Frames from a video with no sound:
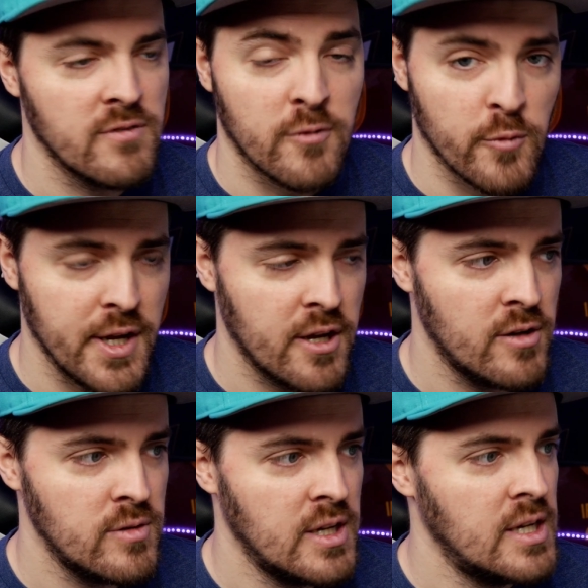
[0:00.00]

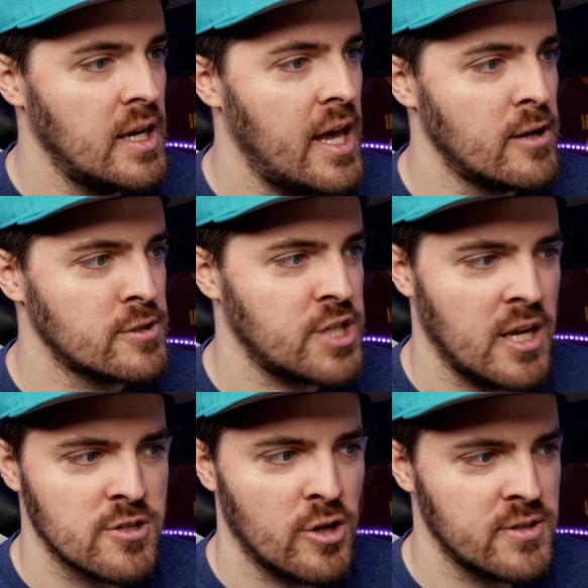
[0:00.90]
Rico, it'll
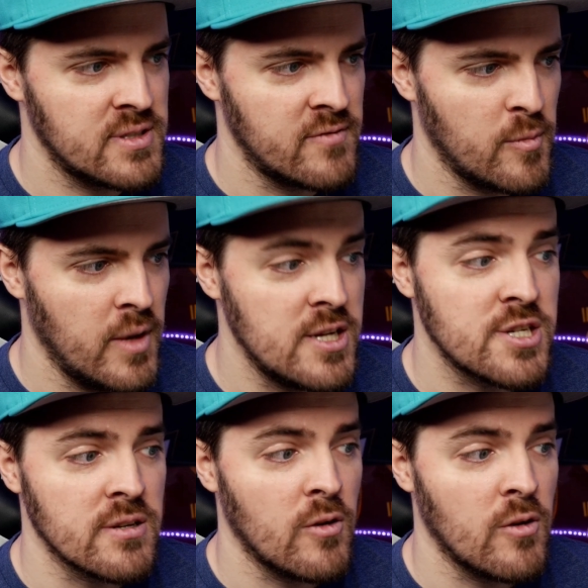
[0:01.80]
change all this information.